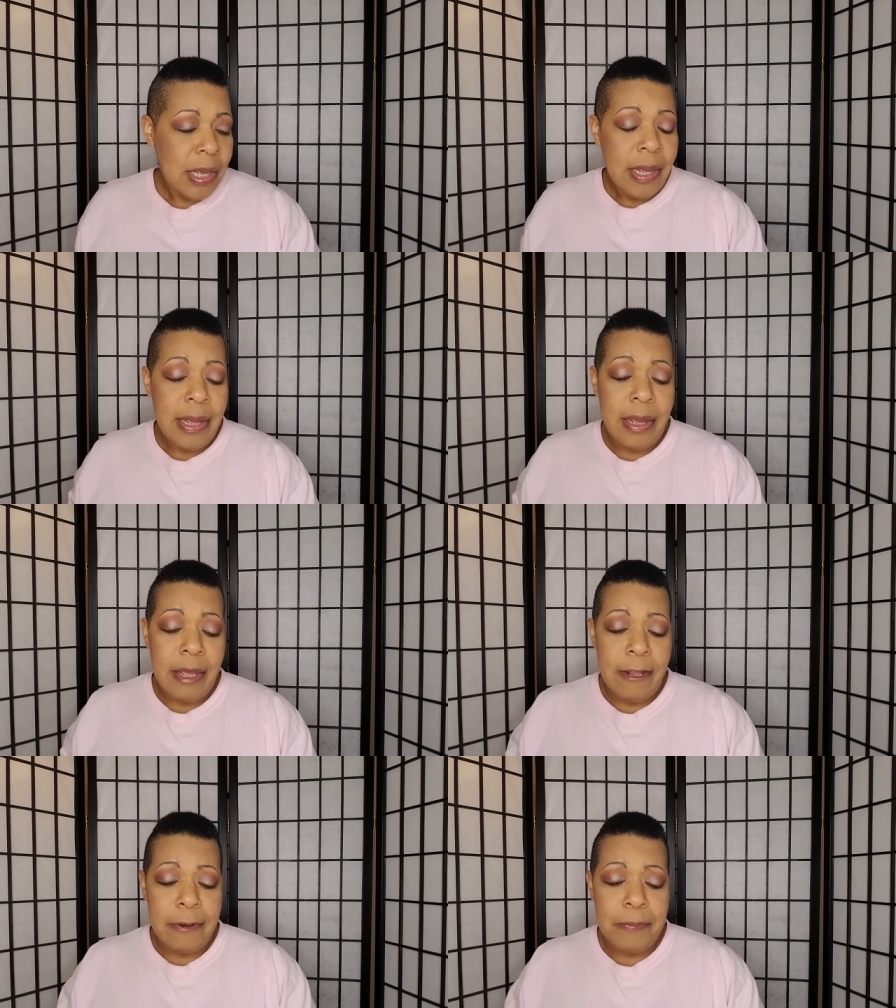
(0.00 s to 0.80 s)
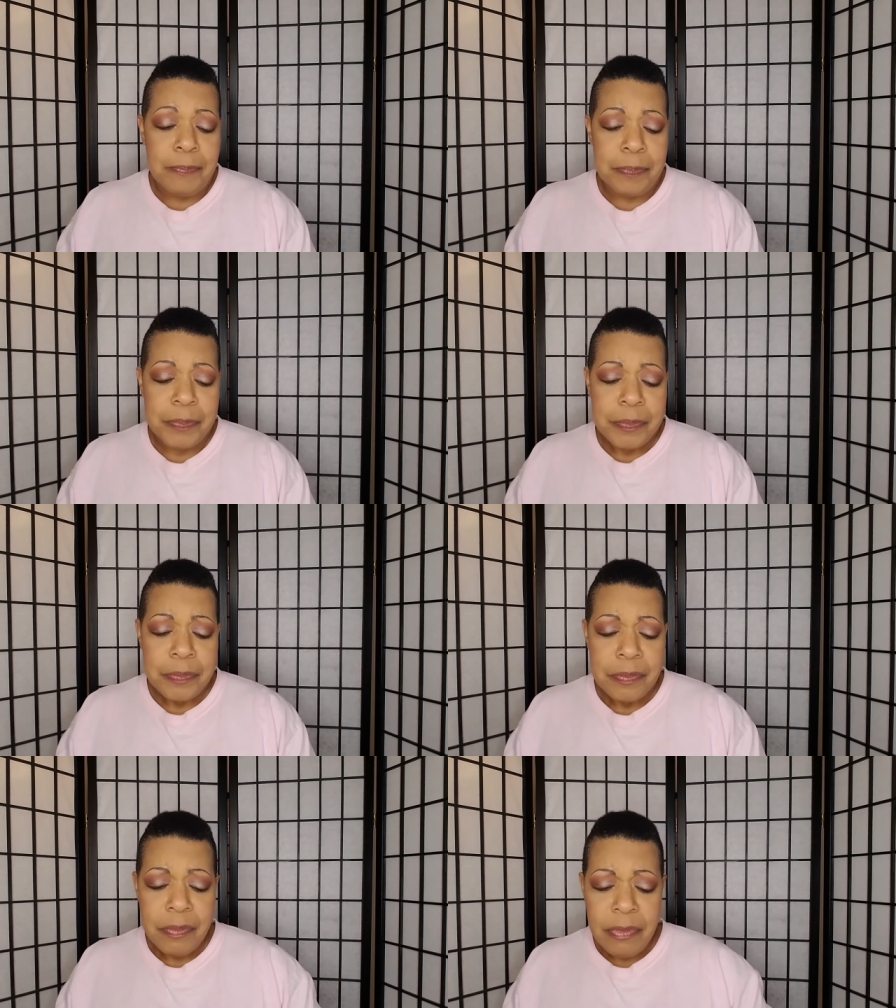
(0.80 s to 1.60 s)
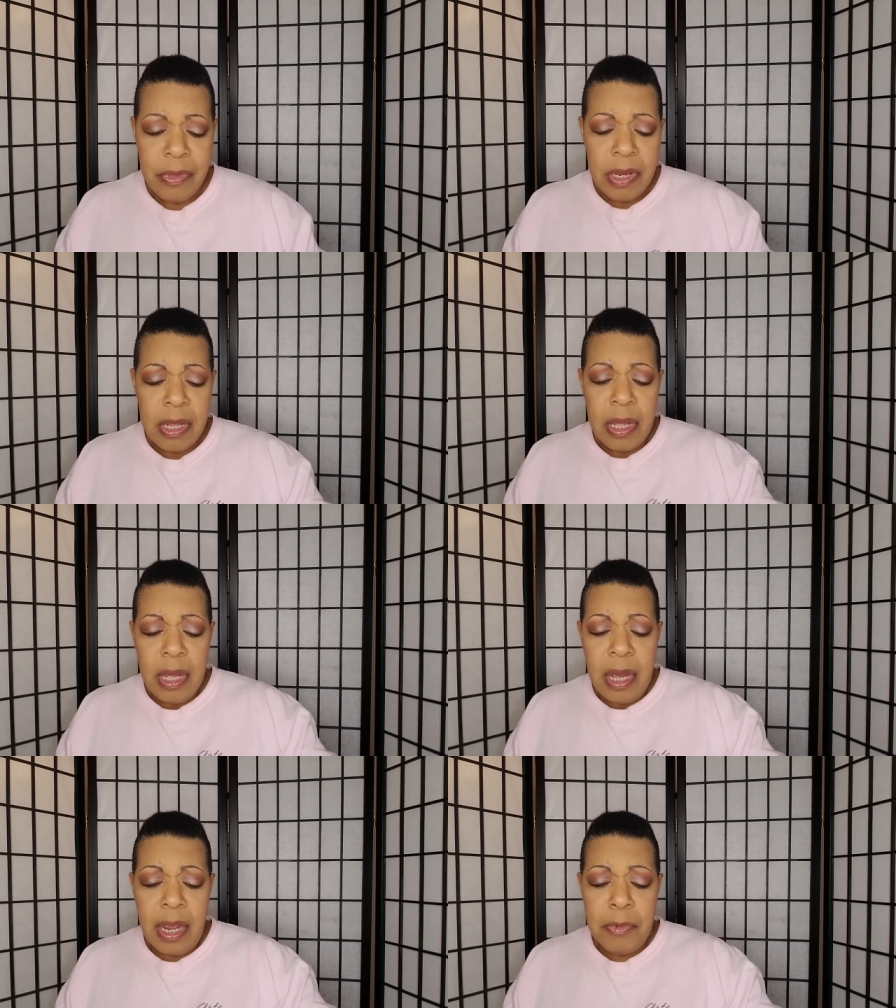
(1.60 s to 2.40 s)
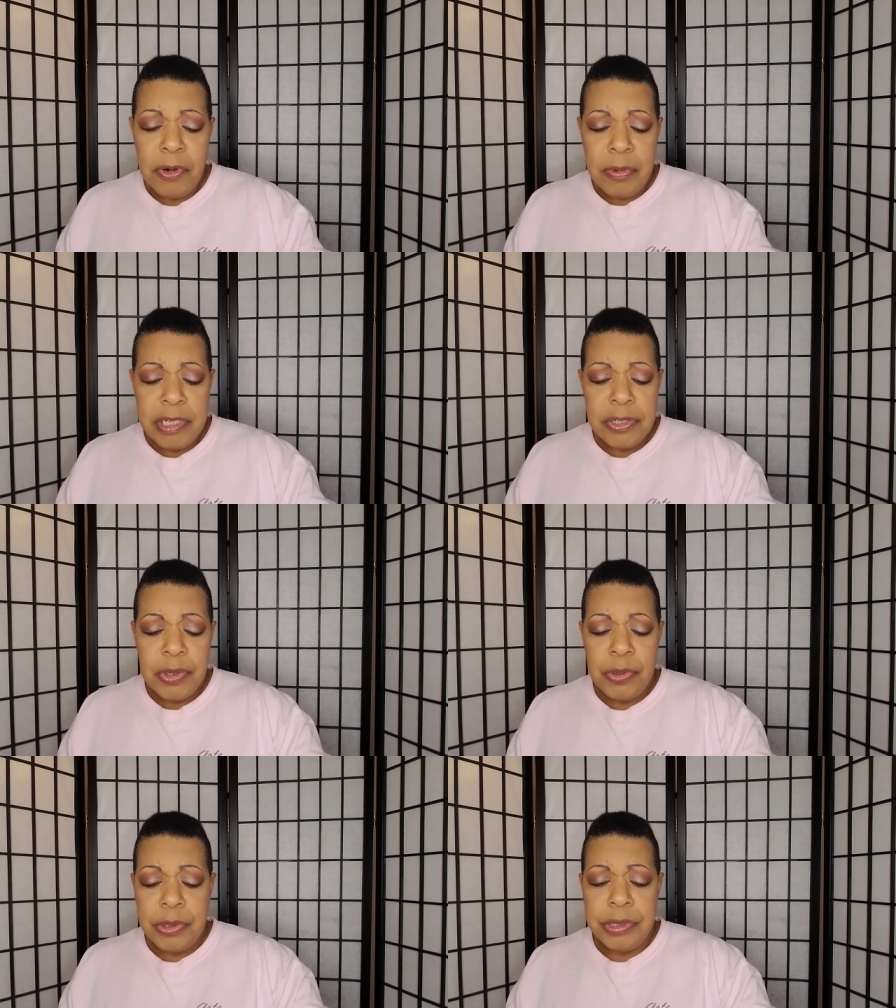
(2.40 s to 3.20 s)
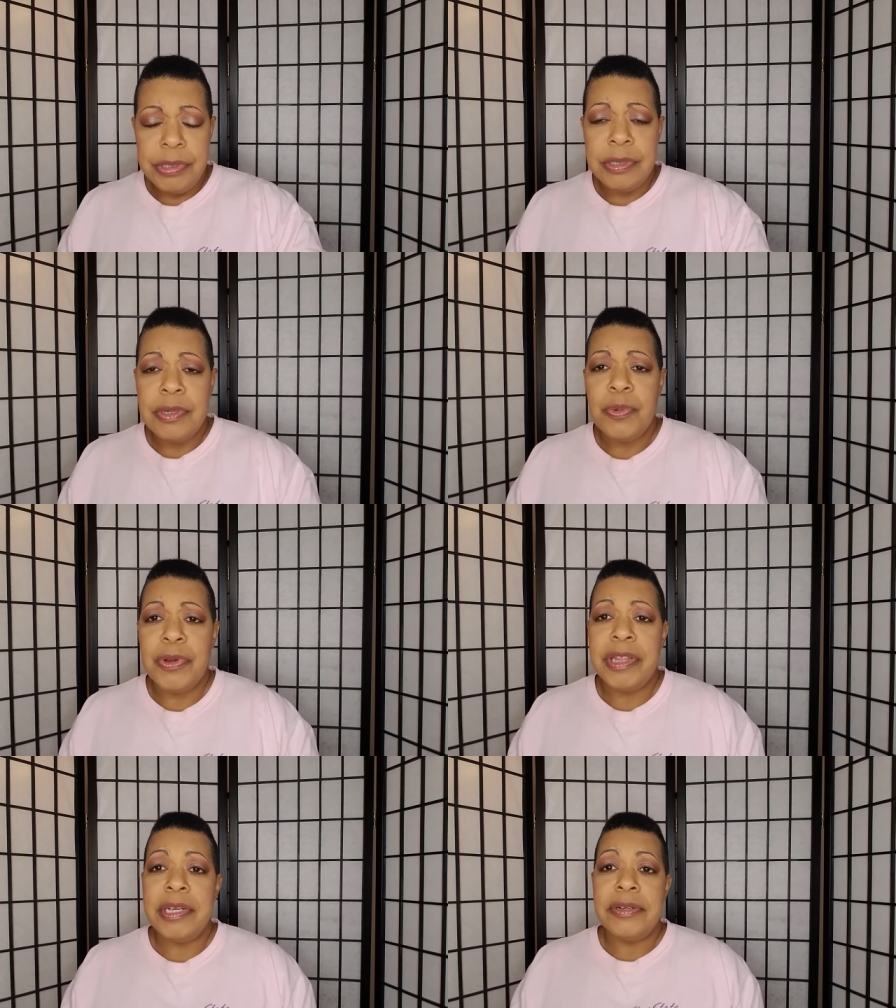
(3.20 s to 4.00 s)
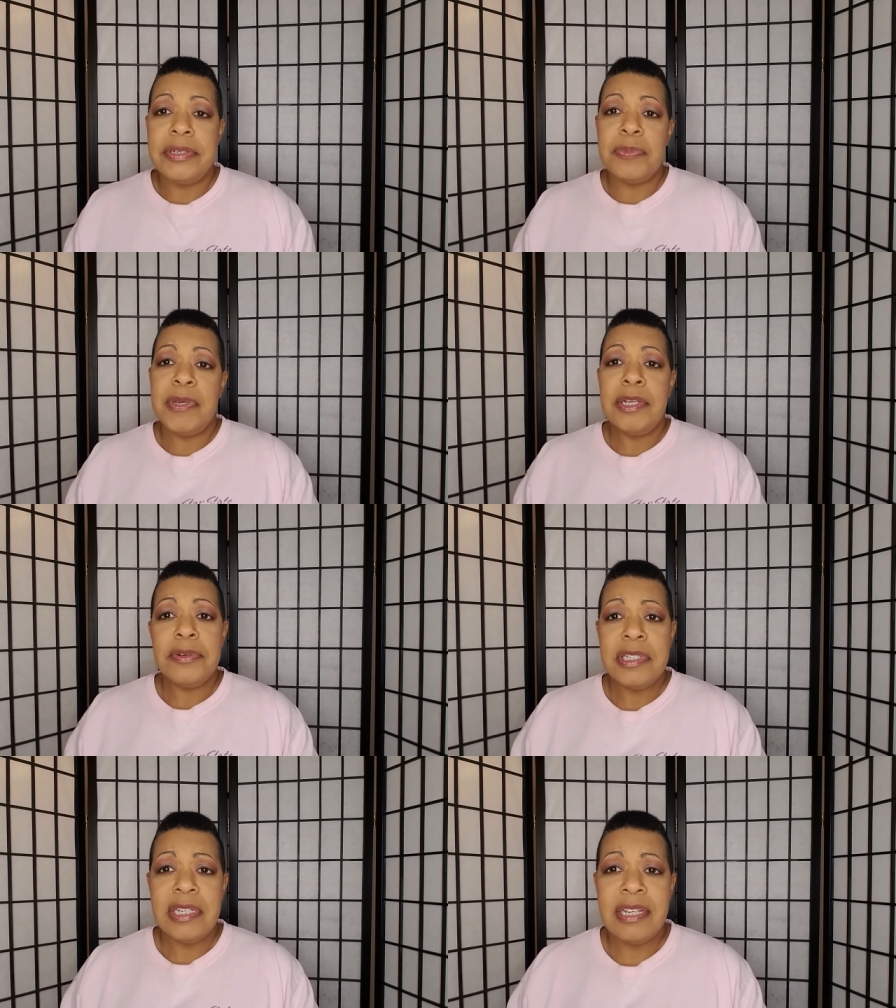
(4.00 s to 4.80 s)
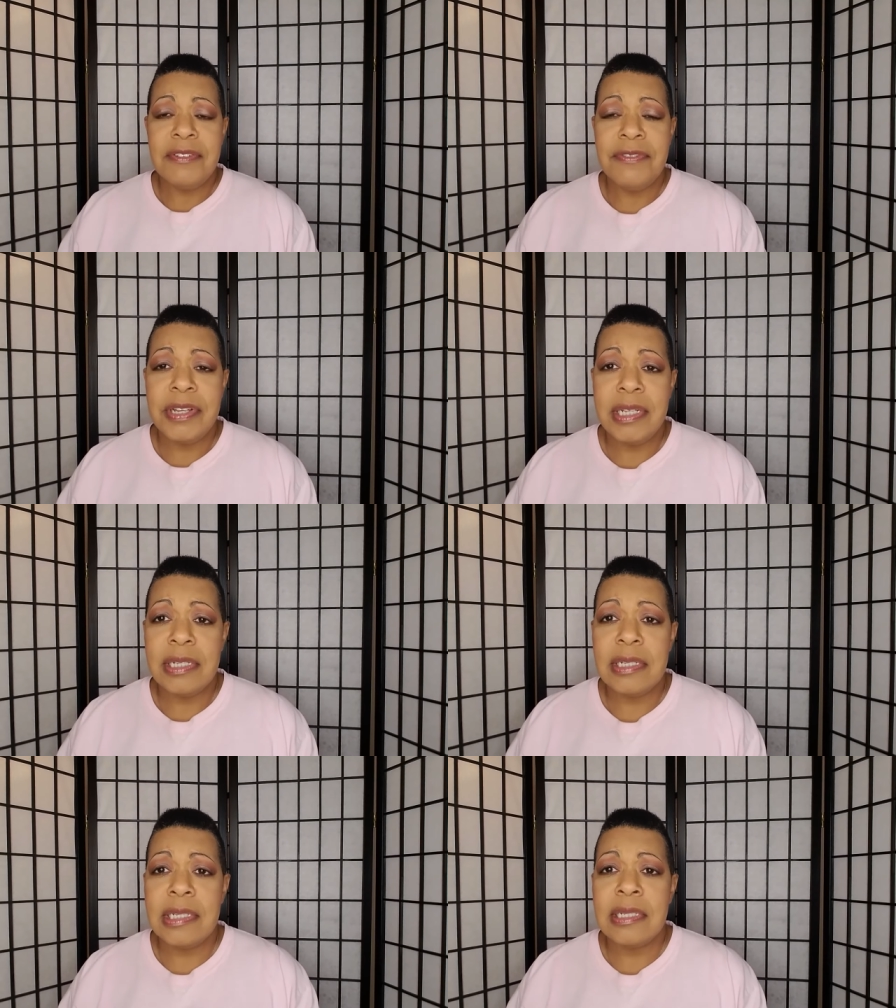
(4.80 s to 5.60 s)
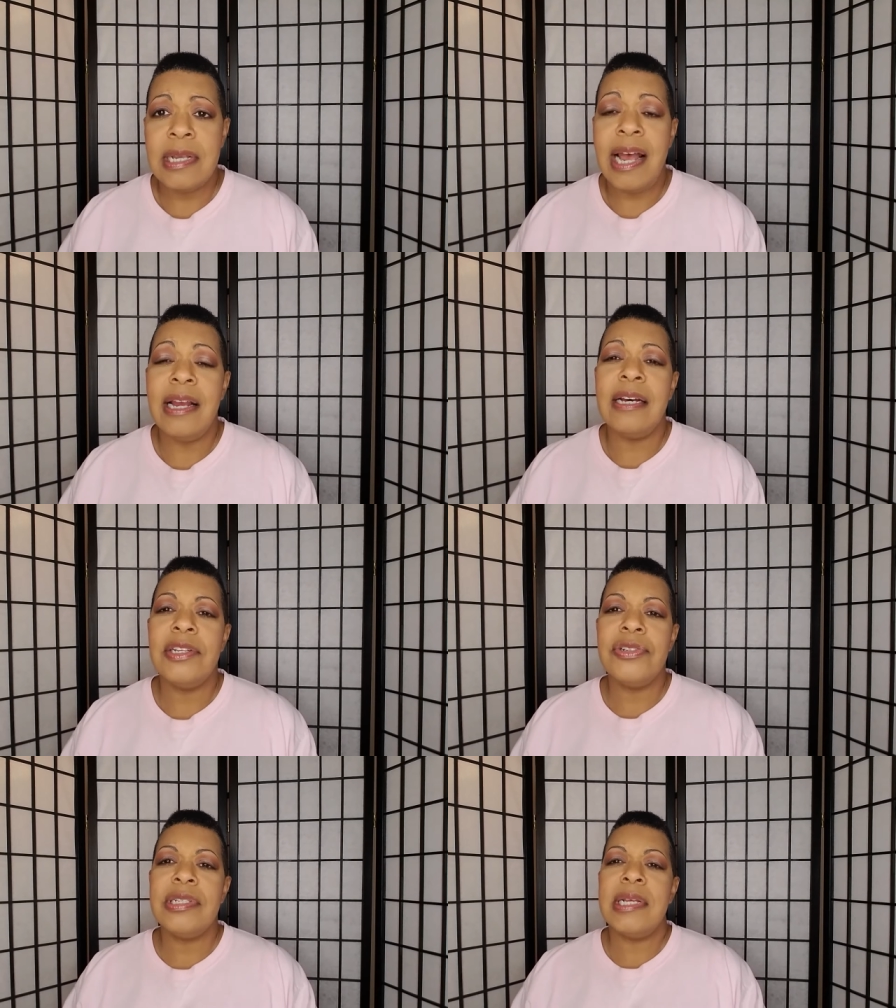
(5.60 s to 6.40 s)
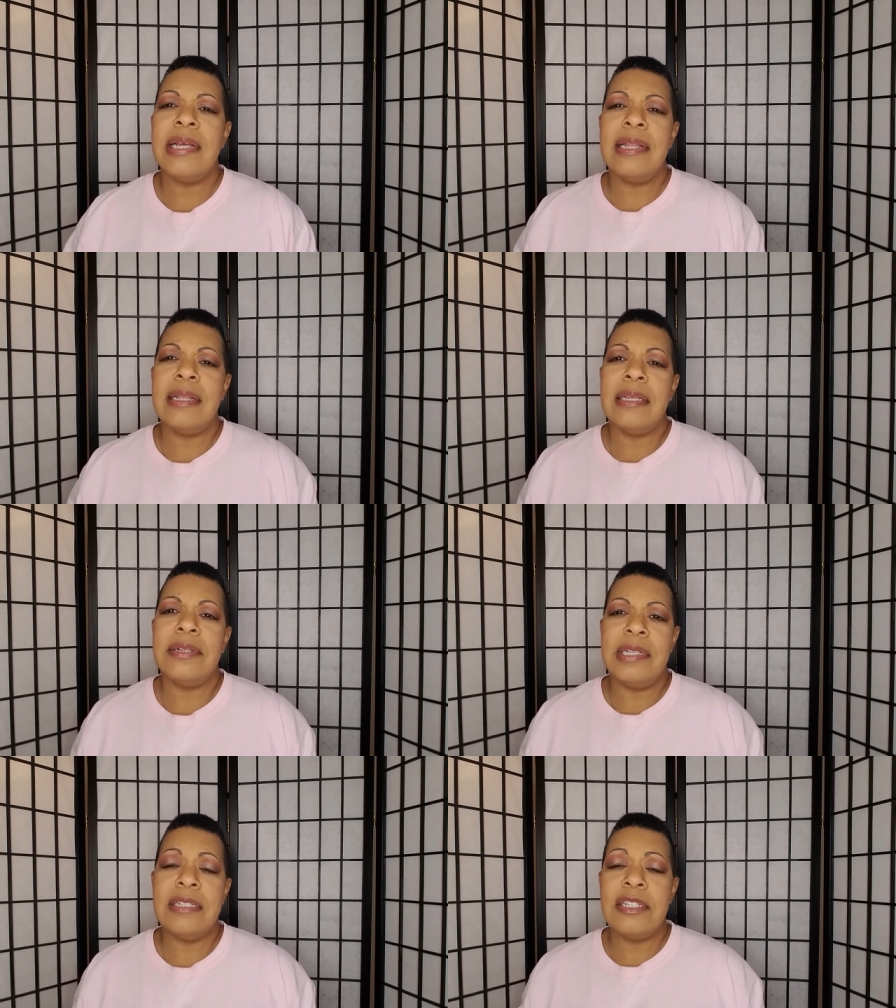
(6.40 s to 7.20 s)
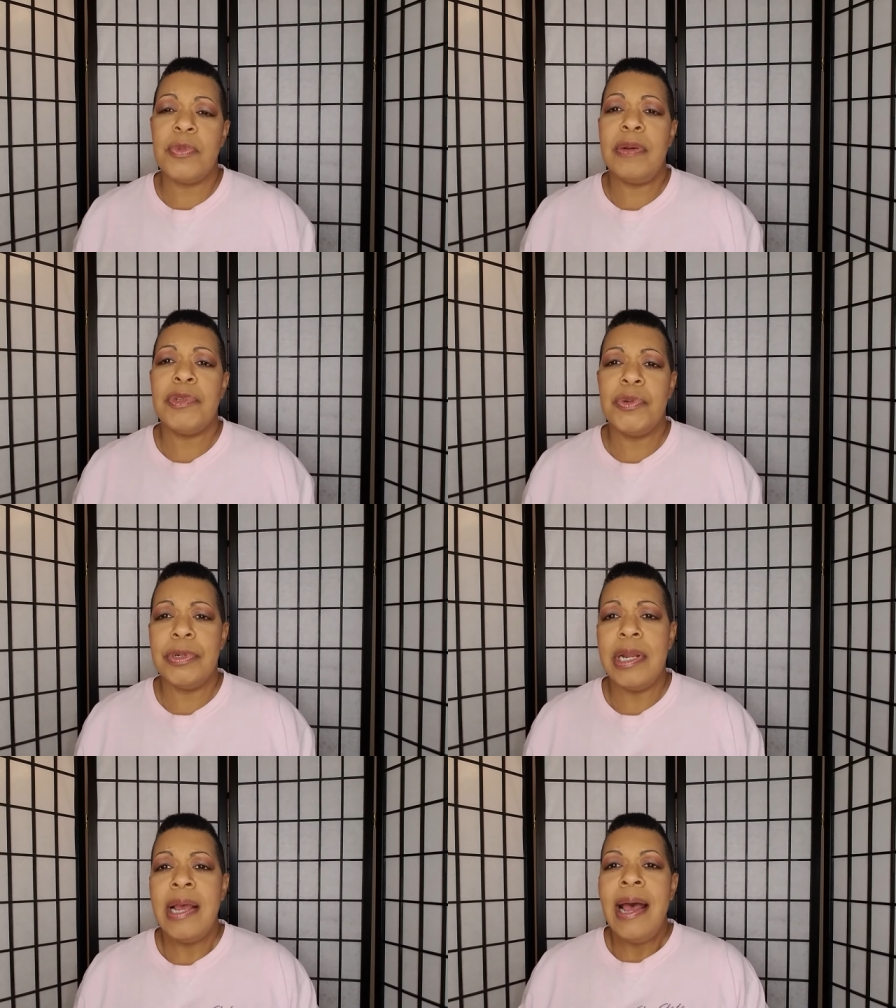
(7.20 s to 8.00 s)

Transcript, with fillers: And I'm always torn when there's P O C events. I understand that there, and this is why I'm torn.